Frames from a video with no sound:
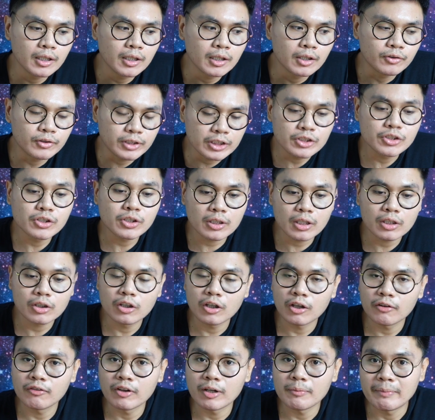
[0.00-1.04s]
regional
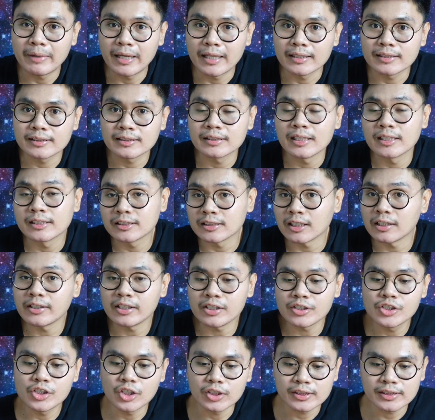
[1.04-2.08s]
governments sa
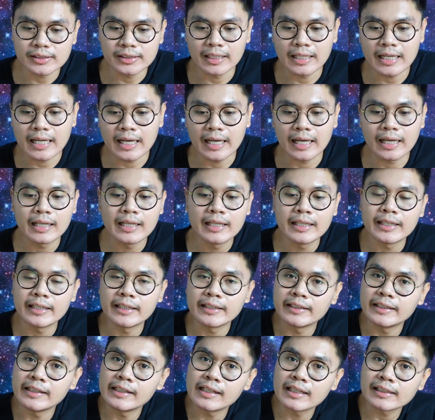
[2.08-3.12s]
regions nila.
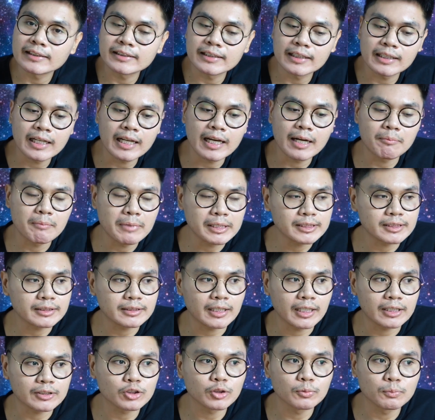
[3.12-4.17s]
Hindi lang sila
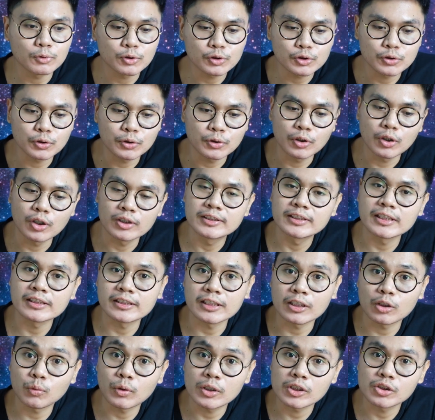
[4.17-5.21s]
basta sumusunod sa
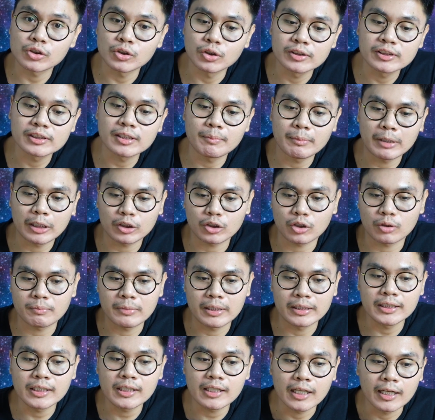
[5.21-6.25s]
sitwasyon sa Metro
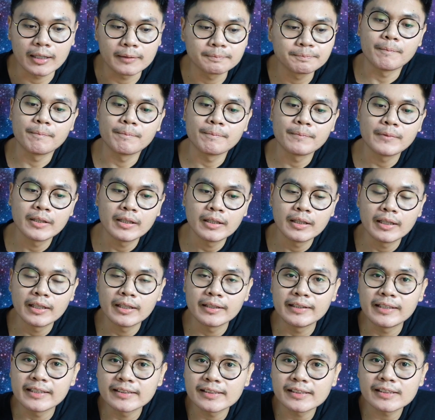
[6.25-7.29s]
Manila.
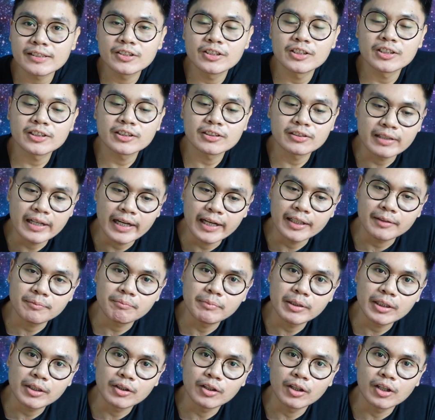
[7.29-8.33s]
This is just right
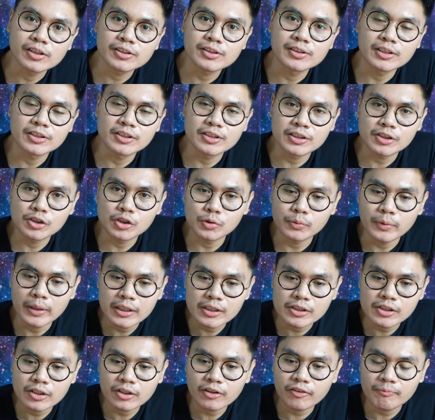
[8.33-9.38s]
because the
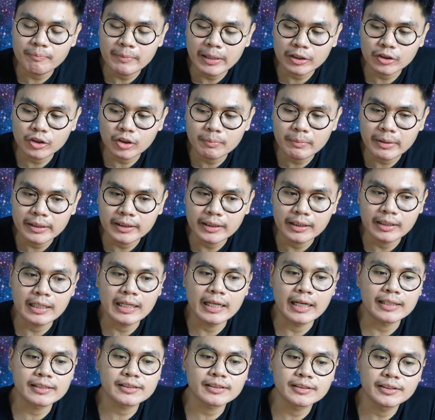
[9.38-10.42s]
situation of Metro
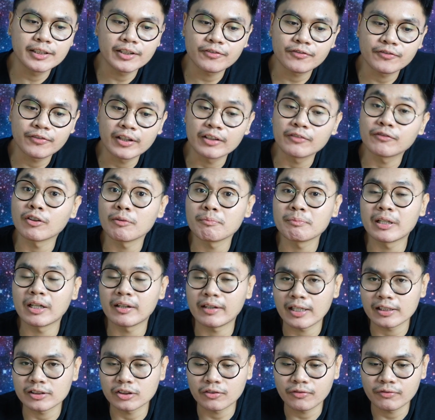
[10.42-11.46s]
Manila is different from the
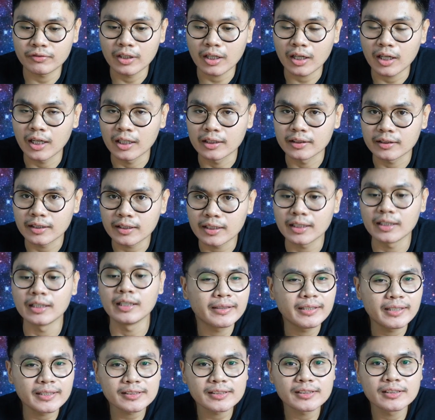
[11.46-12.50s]
rest of the country.
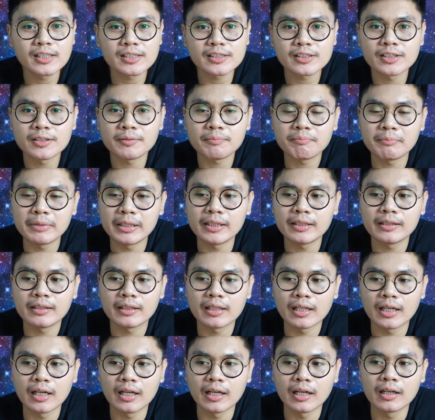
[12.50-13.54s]
This doesn't
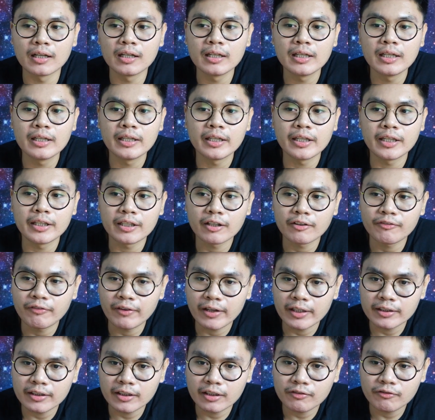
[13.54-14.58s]
mean na in a
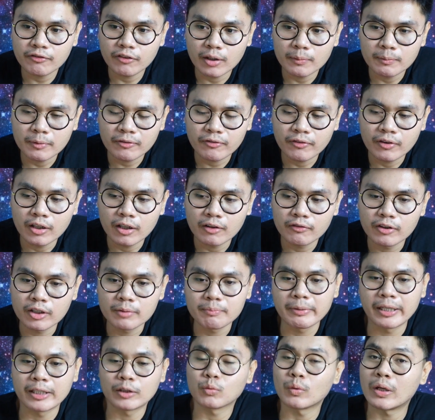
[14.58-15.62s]
federal form of
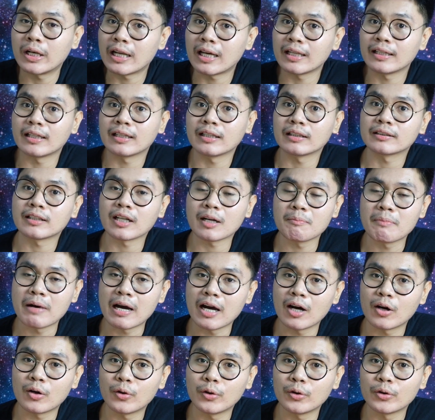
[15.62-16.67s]
government, wala nang
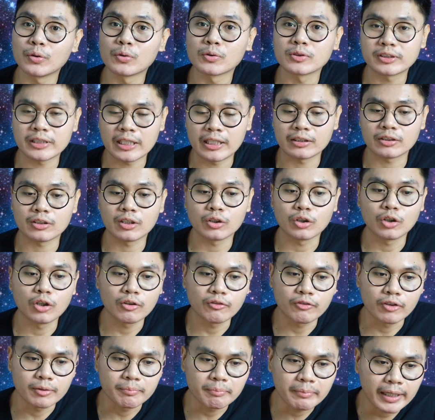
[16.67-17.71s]
trabaho yung central
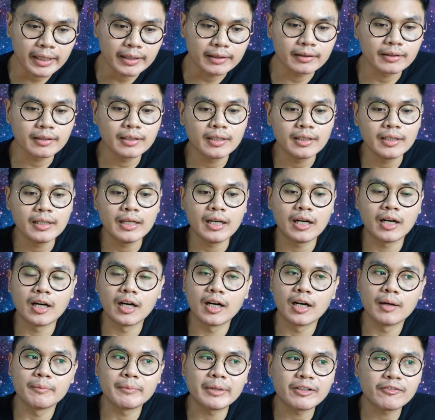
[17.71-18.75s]
government.
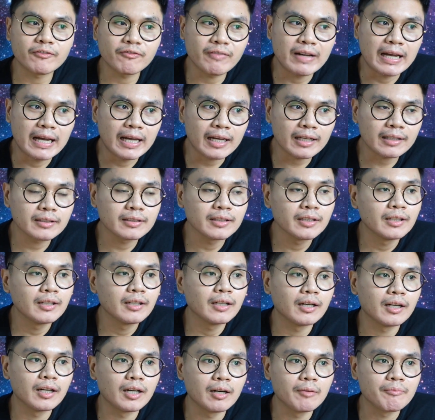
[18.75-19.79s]
In fact,
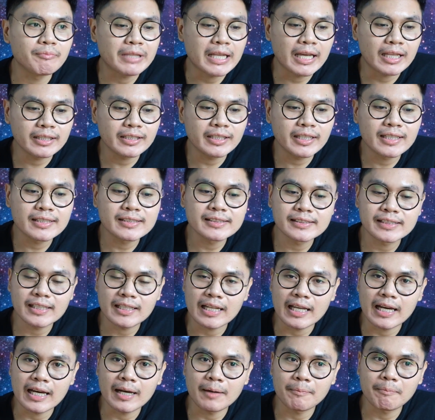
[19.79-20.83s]
nandyan
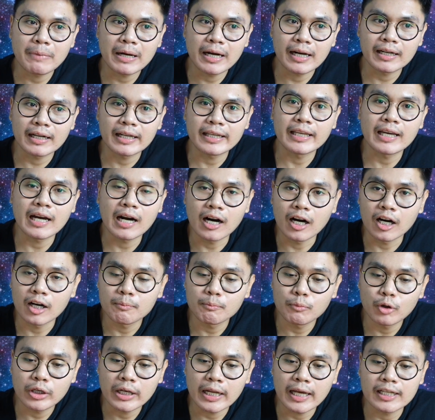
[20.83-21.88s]
sila para
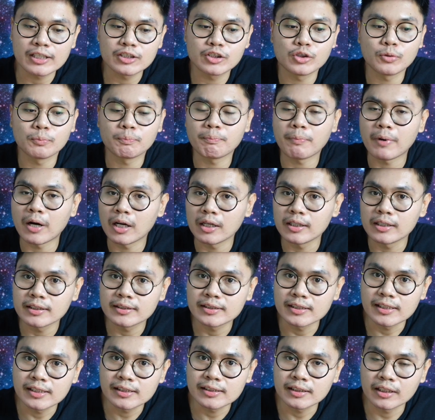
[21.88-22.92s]
i-harmonize yung
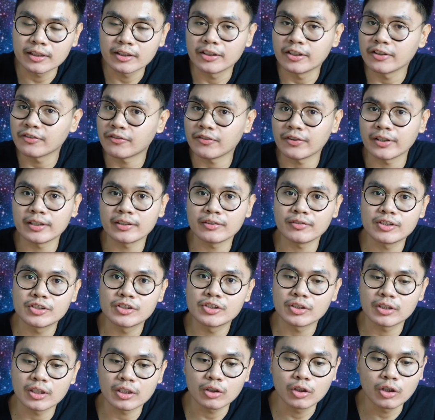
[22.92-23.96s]
policies ng different
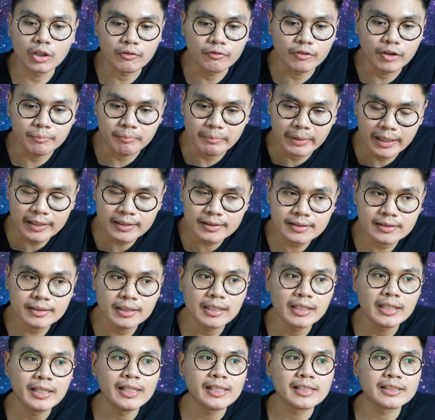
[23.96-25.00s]
regional governments
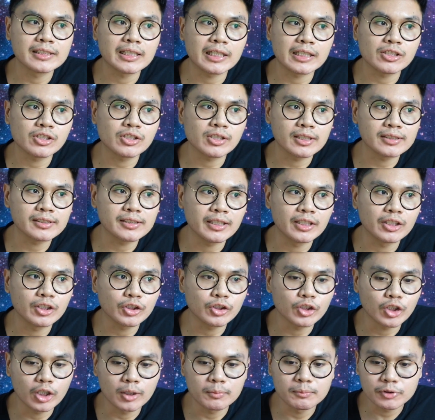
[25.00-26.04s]
such as in
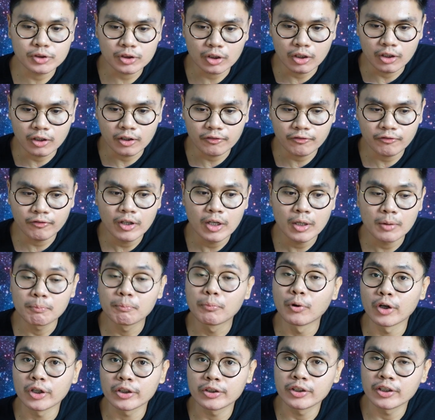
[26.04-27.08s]
terms of
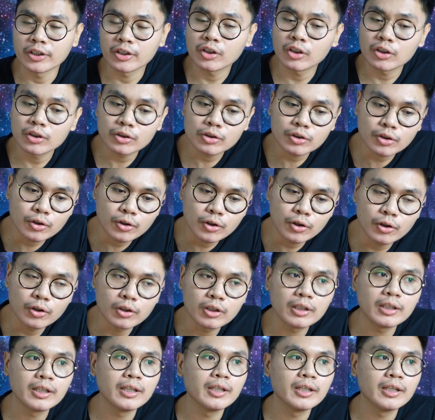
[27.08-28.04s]
border control,